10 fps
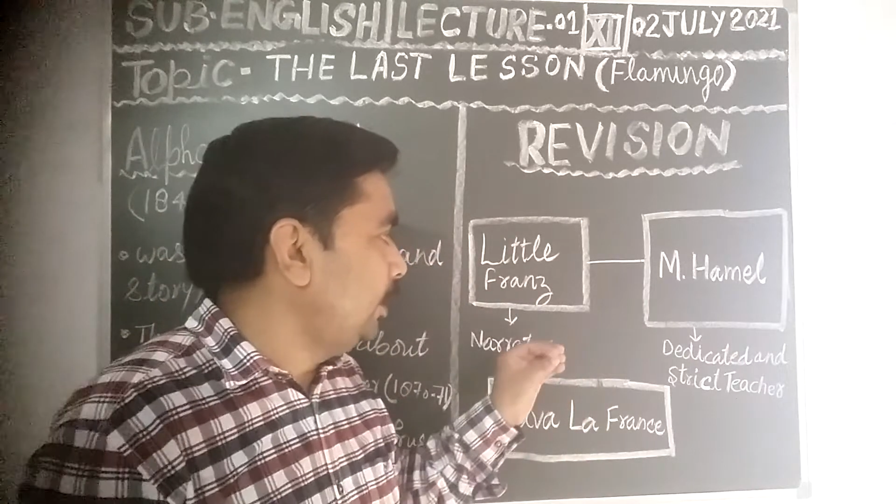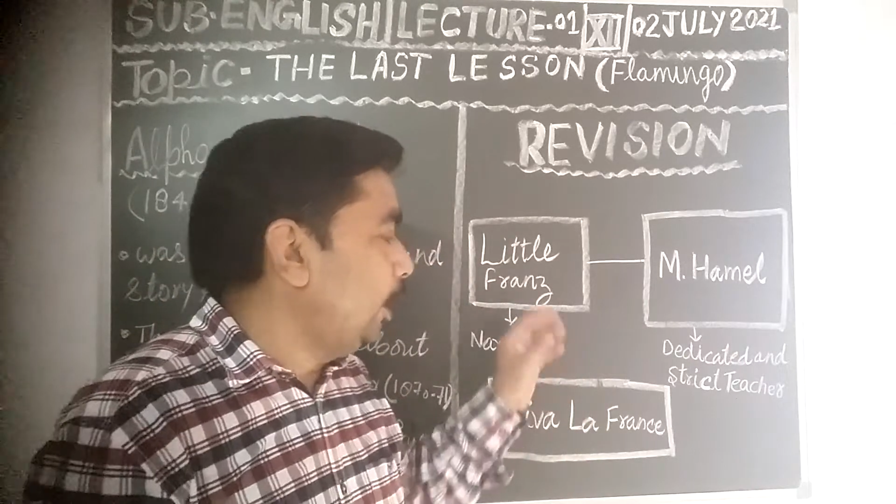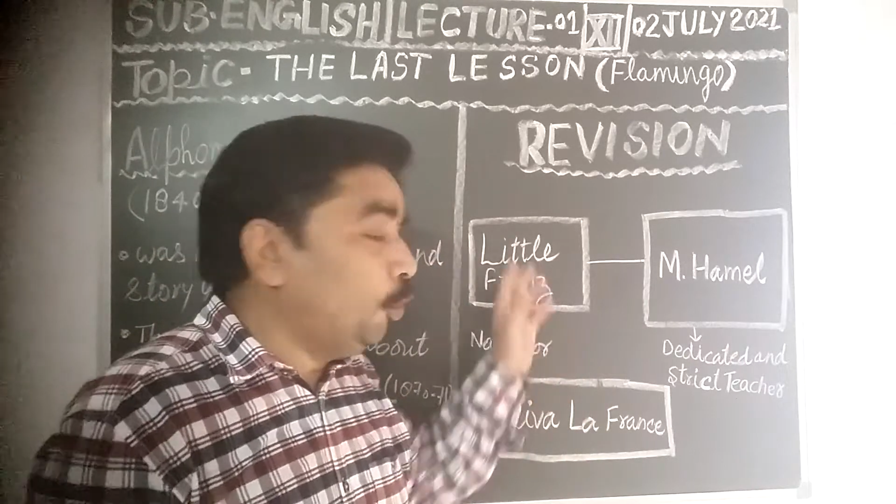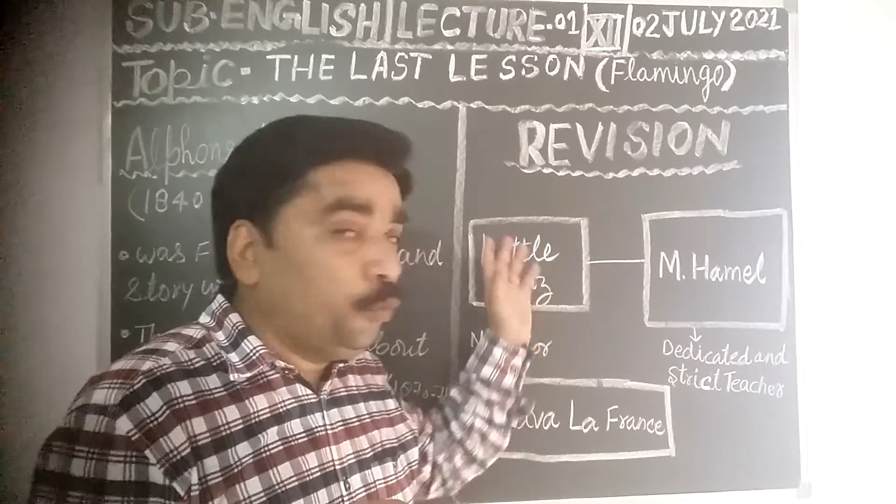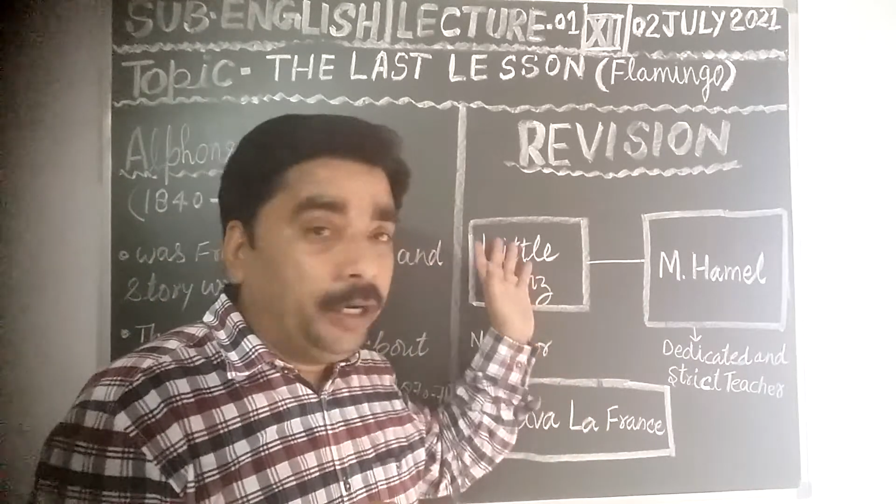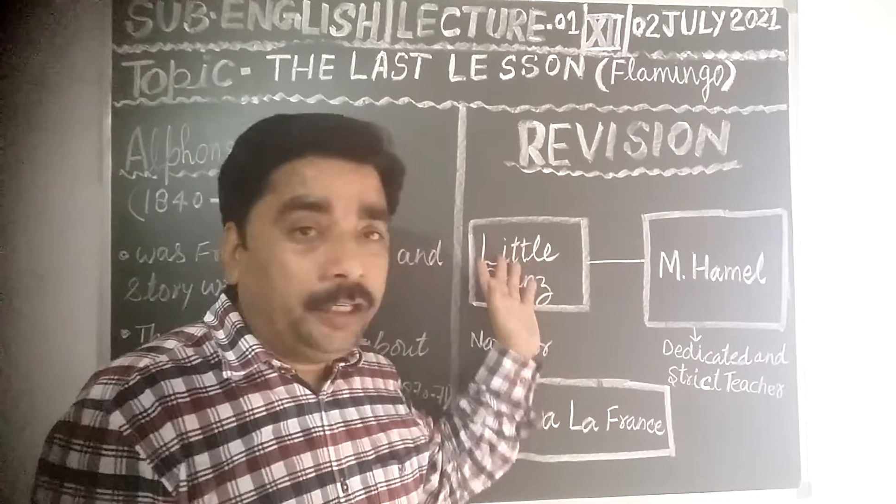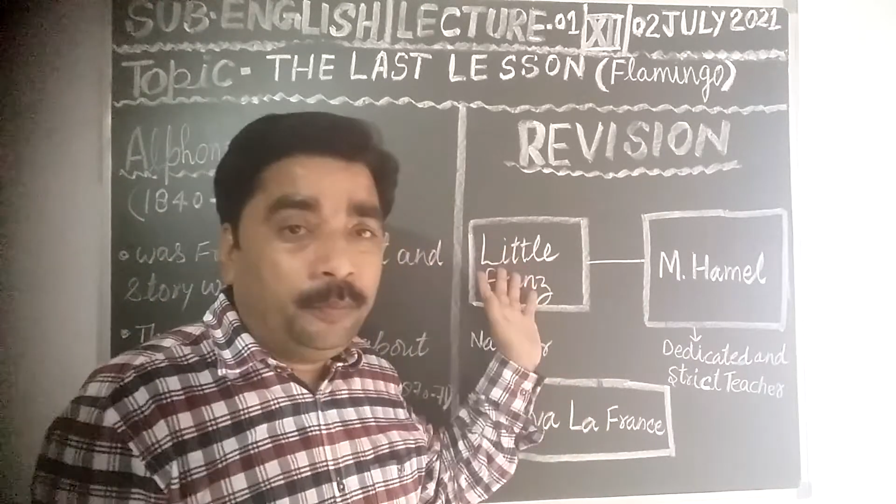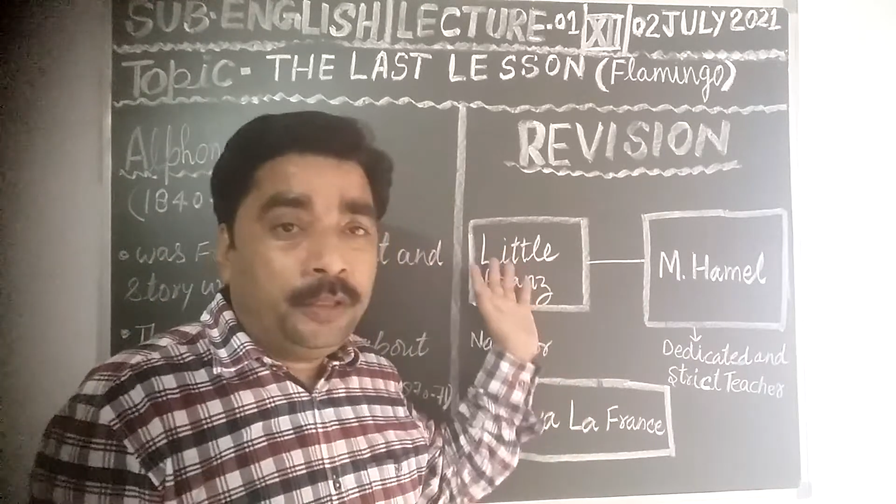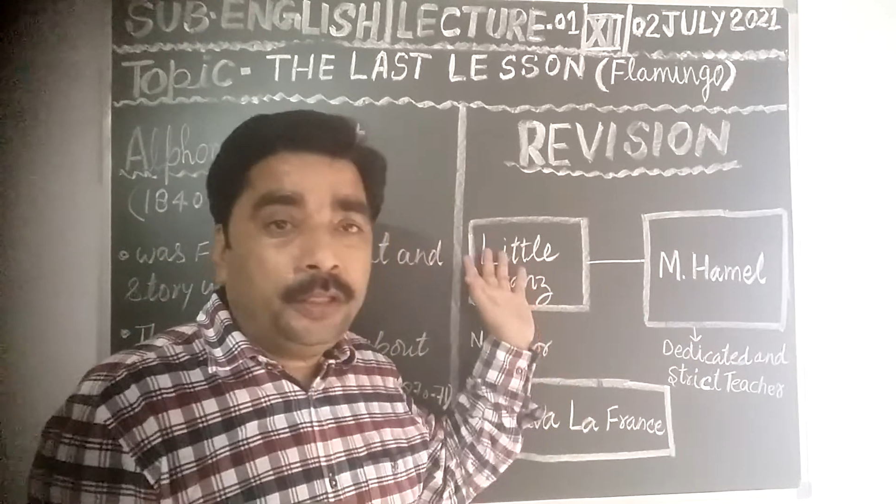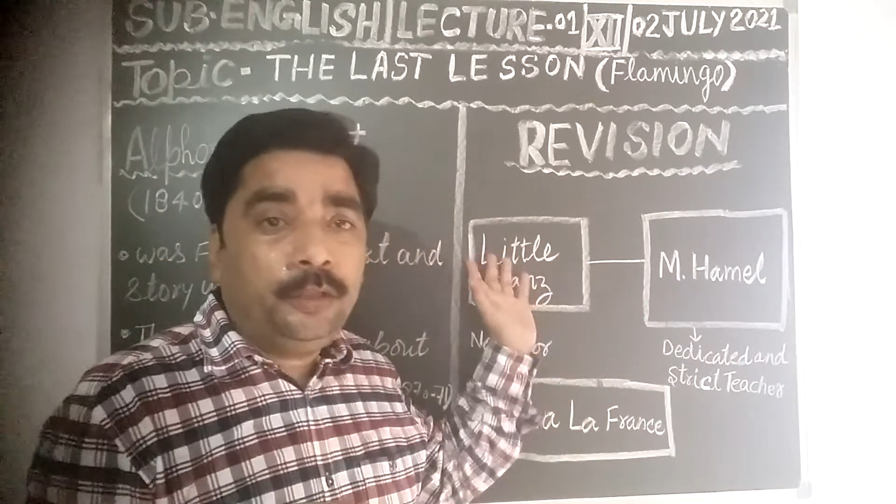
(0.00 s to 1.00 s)
or
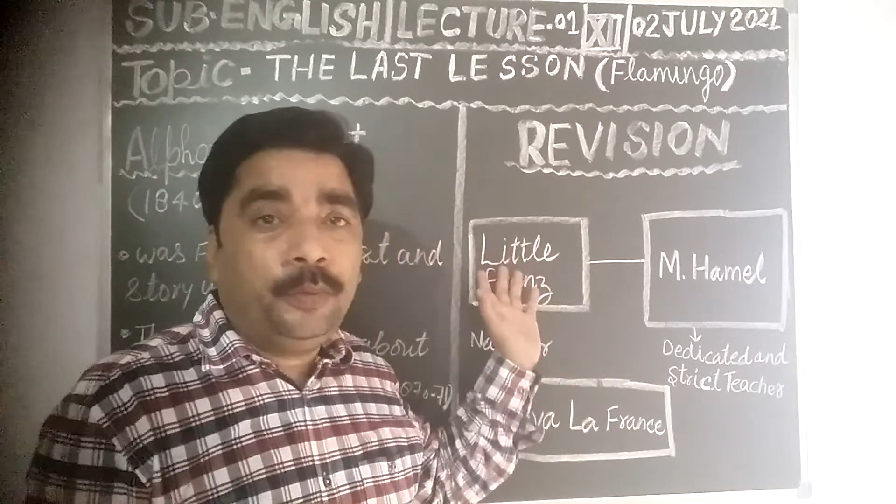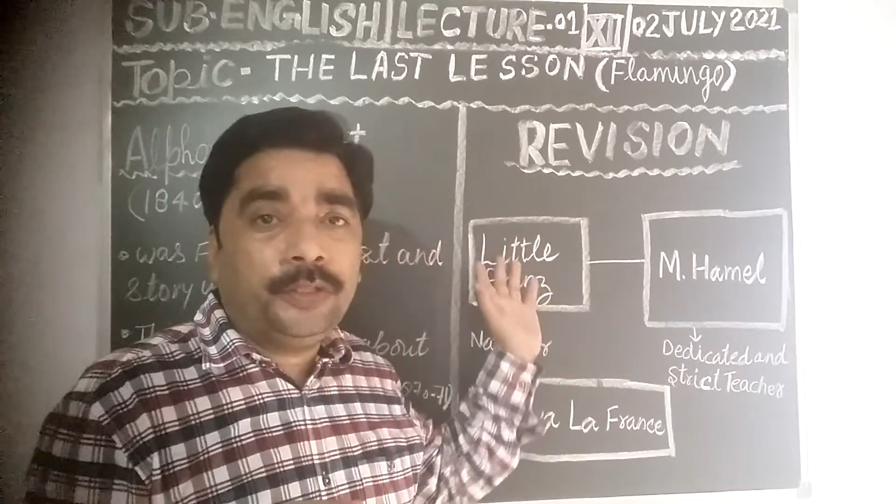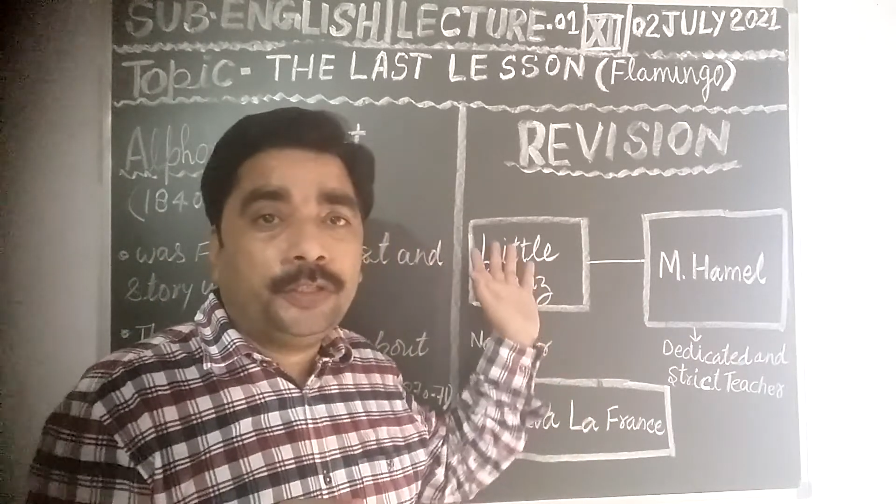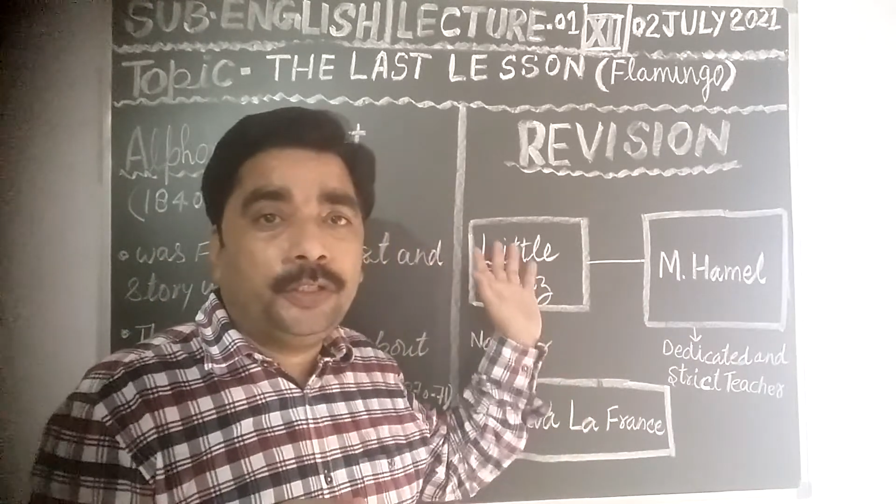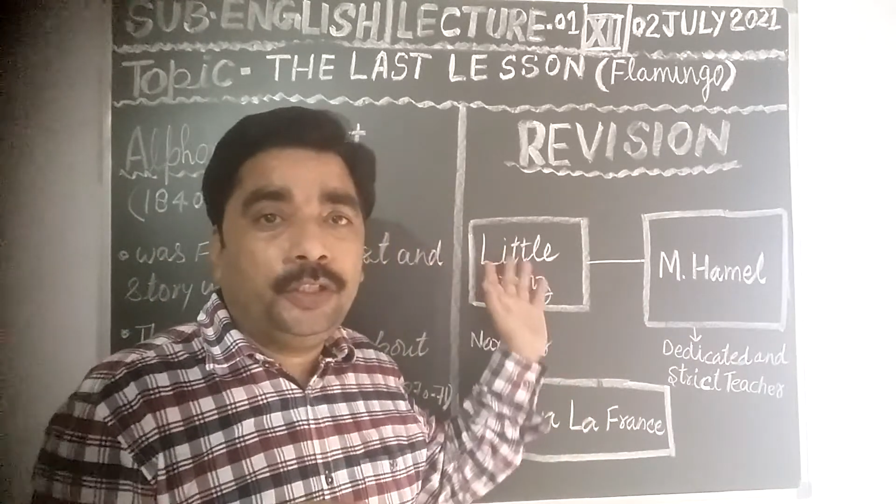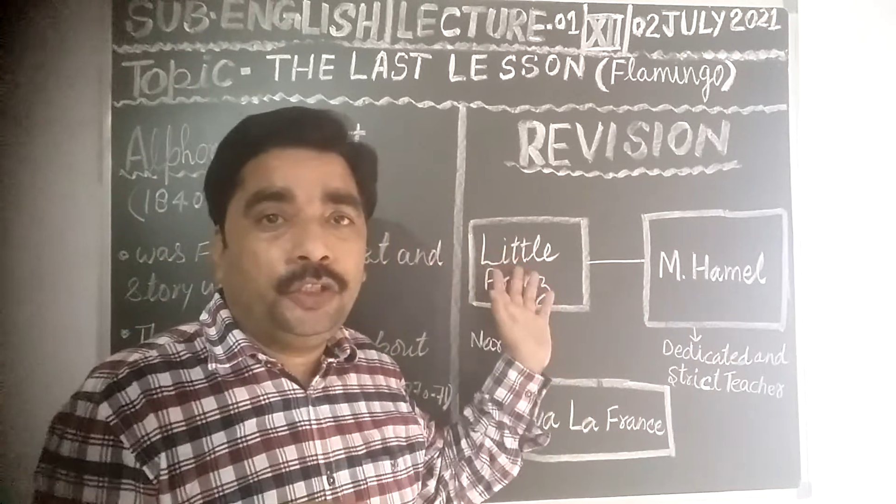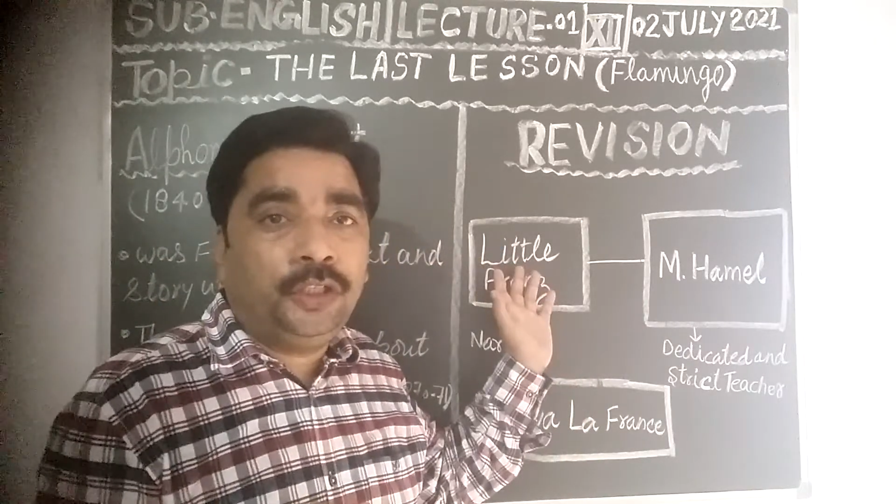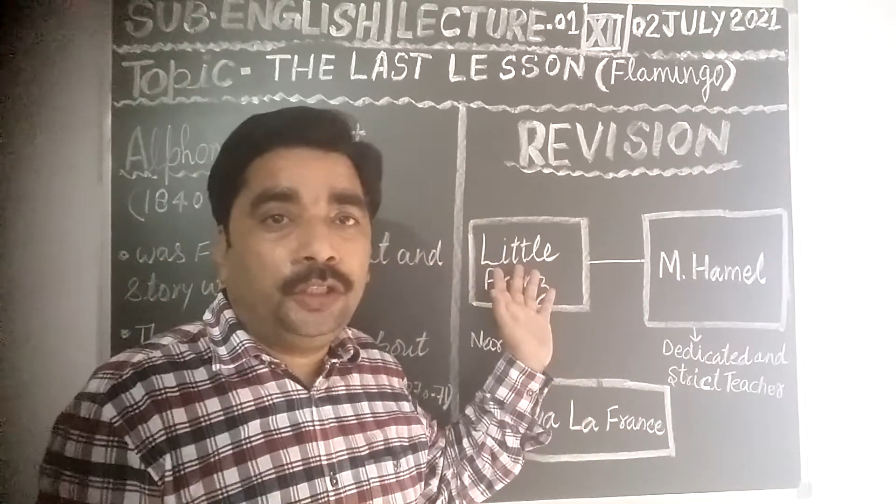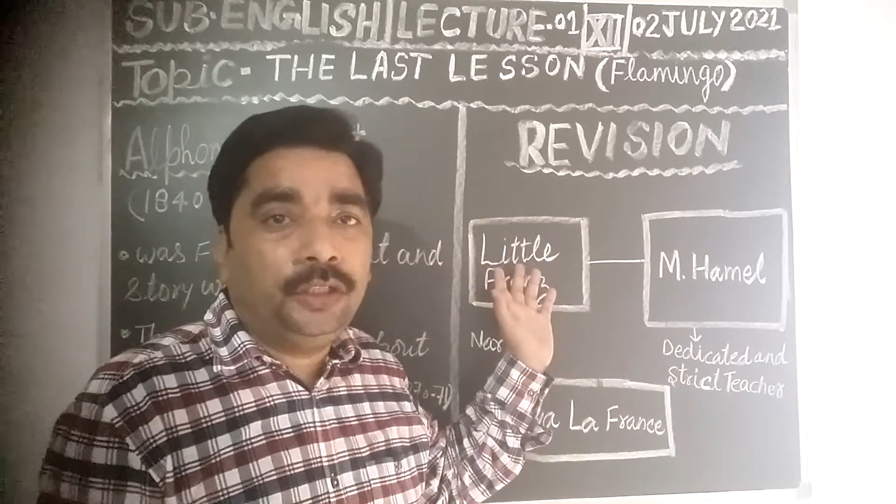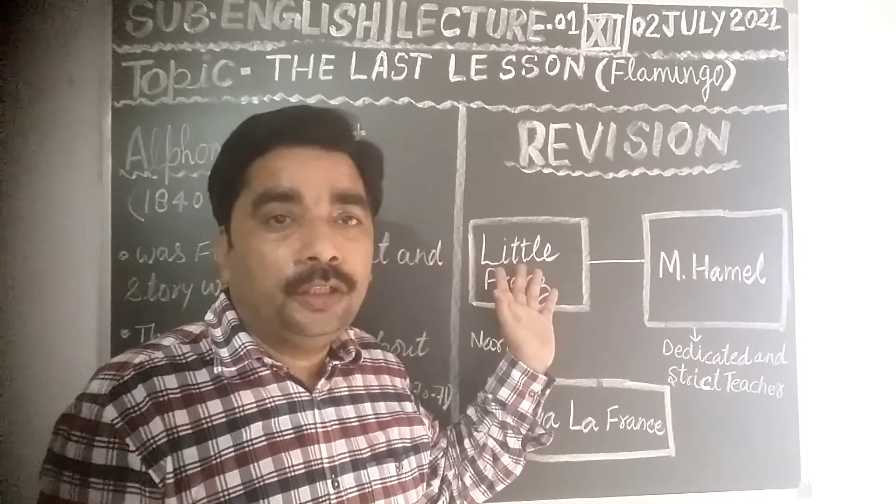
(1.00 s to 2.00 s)
whatever he was
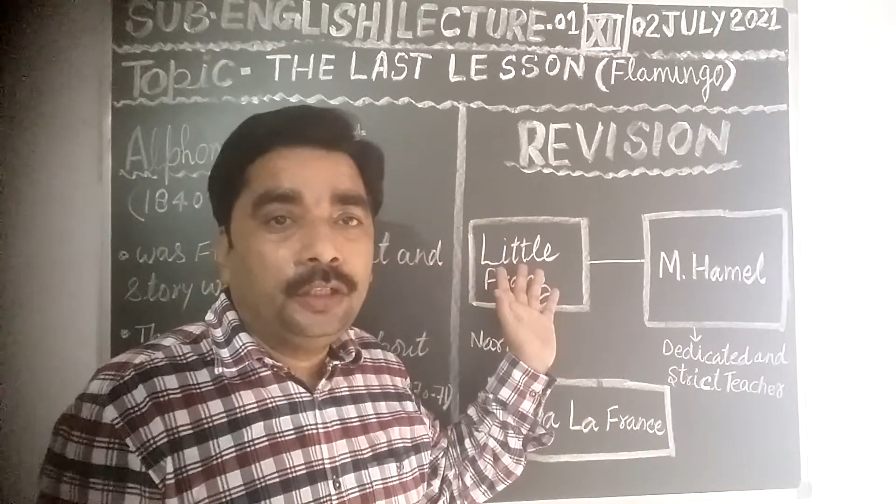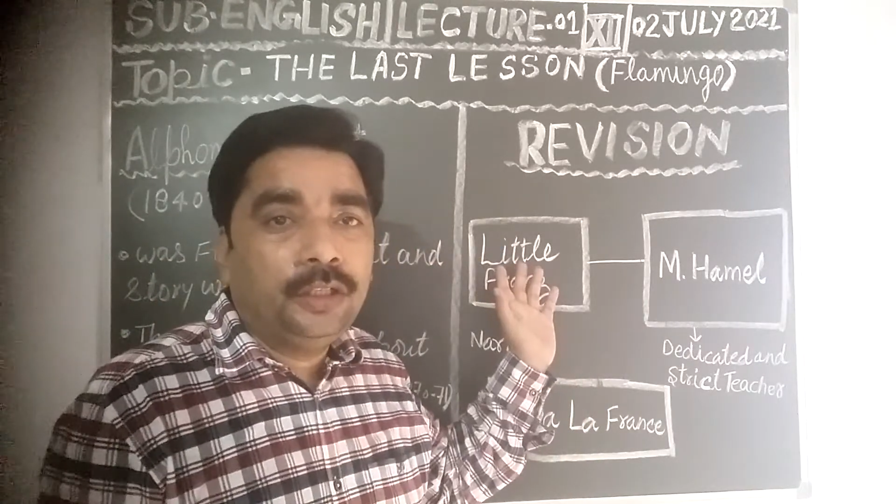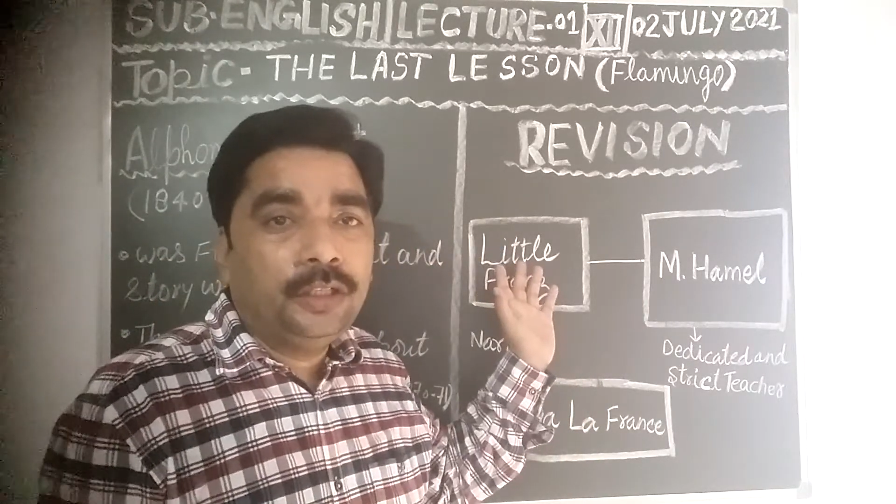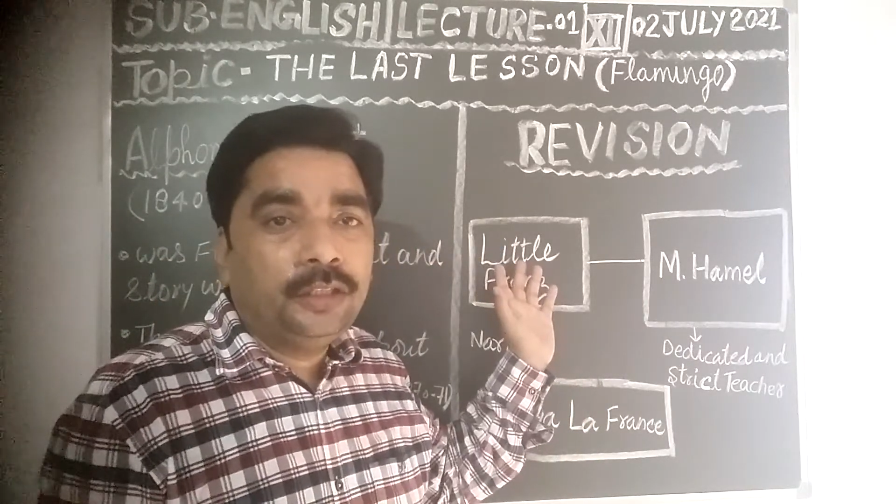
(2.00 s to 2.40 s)
teaching,